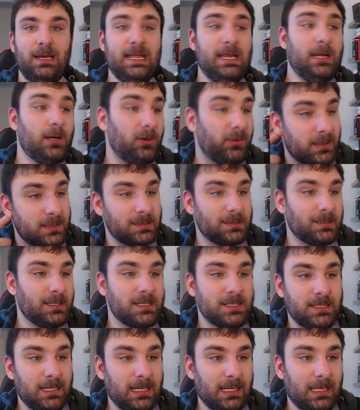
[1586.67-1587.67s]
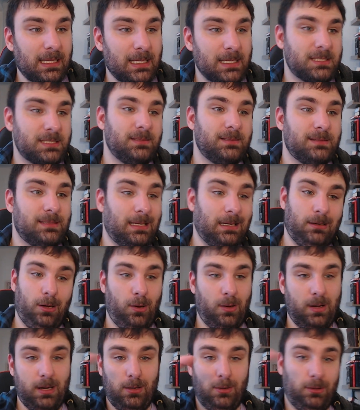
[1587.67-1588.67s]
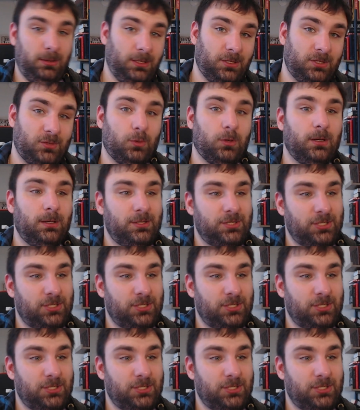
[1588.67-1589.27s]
ear that's listening to this is like, oh, I heard this word.